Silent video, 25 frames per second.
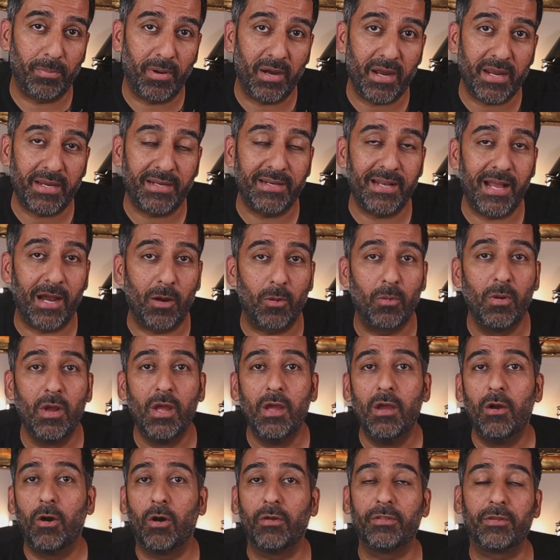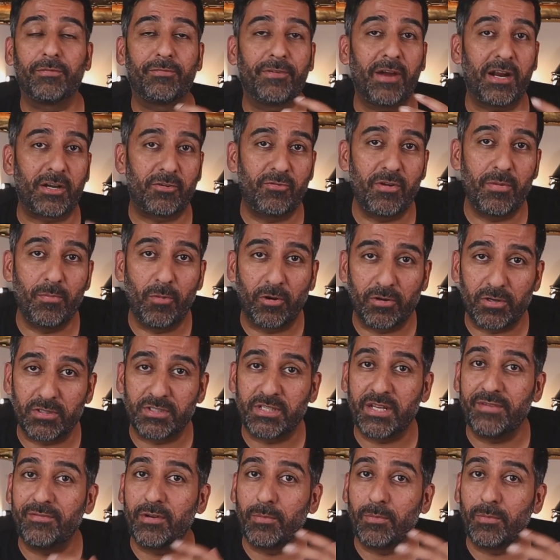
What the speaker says: on the bike. Now on the factory models,